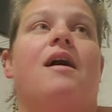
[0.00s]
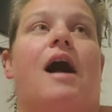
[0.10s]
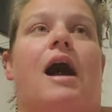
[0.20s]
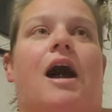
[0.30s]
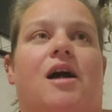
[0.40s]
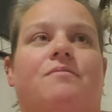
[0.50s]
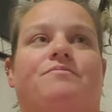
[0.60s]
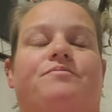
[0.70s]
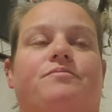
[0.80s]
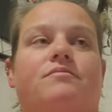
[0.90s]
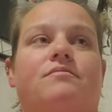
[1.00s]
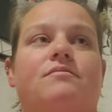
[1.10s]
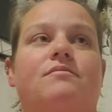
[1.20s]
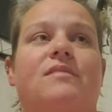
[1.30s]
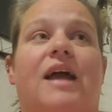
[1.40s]
Um,
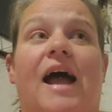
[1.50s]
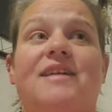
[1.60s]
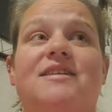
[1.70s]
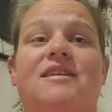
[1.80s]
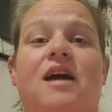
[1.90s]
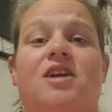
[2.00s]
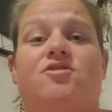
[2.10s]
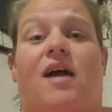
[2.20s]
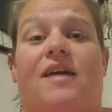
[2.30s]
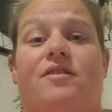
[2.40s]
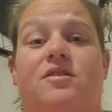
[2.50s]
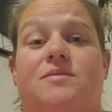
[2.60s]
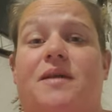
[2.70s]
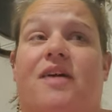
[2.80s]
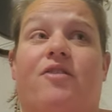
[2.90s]
I did not try
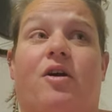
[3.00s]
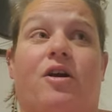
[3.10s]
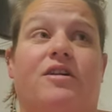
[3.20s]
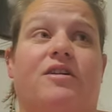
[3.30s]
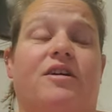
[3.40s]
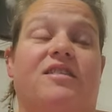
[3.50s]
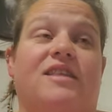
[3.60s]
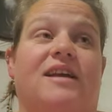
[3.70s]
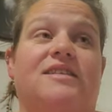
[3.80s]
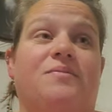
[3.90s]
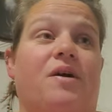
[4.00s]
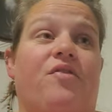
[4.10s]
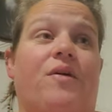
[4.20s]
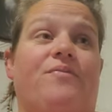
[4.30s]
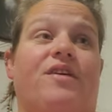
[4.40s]
those, but I've heard good things
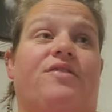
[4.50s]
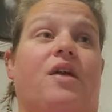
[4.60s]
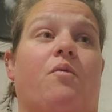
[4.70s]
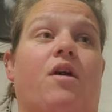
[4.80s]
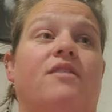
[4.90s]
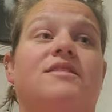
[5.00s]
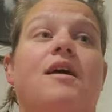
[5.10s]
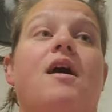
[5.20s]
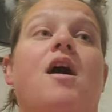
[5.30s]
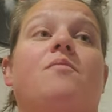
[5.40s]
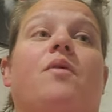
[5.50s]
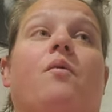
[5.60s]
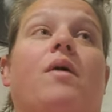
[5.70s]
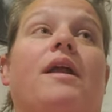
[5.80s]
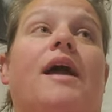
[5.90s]
about them that they worked. But
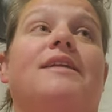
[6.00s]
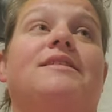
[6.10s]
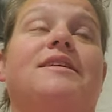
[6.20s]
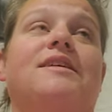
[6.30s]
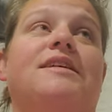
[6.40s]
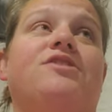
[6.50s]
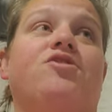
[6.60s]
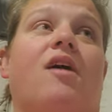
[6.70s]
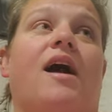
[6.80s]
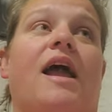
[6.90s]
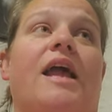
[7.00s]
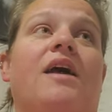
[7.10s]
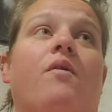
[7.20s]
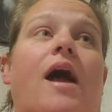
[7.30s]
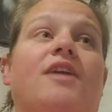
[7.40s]
what I did
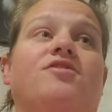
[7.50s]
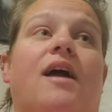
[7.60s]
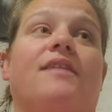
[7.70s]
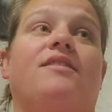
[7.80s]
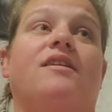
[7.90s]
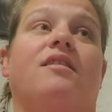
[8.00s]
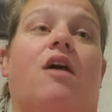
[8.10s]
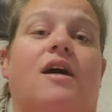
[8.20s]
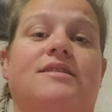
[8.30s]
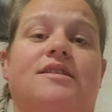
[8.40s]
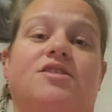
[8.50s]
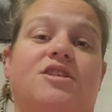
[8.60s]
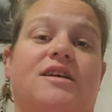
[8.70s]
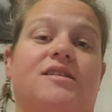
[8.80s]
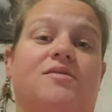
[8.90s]
try, I tried the
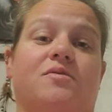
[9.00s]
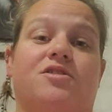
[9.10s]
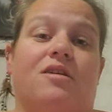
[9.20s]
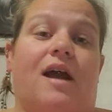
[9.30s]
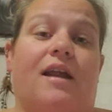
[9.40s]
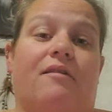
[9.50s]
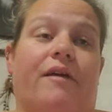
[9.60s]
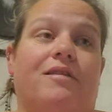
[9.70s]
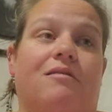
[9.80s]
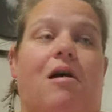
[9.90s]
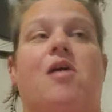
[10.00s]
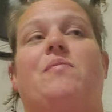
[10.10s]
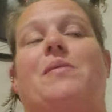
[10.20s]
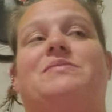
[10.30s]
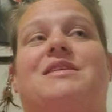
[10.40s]
lozenges, which are kind of like the
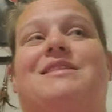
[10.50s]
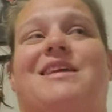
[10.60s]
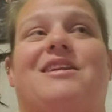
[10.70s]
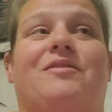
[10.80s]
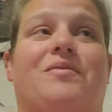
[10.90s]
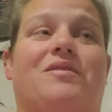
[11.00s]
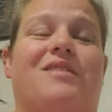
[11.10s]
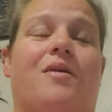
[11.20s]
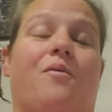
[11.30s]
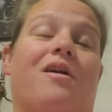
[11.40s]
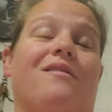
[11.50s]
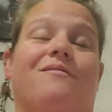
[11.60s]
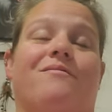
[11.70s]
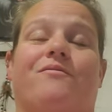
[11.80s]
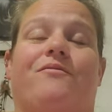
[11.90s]
lollipops, and they didn't, they weren't
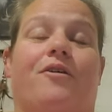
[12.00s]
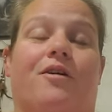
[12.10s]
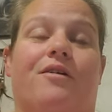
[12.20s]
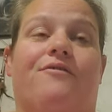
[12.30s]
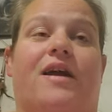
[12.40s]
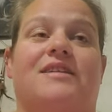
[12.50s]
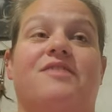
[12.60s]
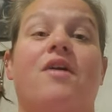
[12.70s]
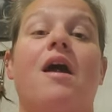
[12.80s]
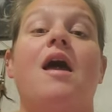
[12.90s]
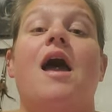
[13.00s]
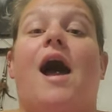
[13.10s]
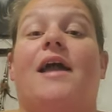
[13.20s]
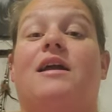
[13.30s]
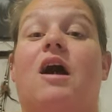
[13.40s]
real effective.
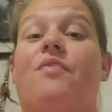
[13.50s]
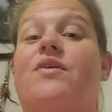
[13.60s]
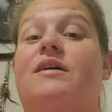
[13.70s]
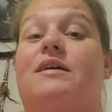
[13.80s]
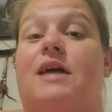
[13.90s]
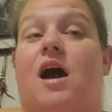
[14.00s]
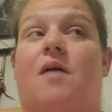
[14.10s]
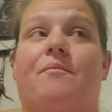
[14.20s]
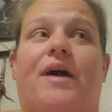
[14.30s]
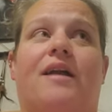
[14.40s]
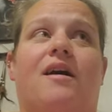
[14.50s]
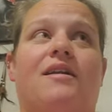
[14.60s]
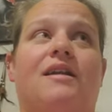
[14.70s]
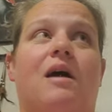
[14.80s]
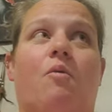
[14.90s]
I got the gum. I got it at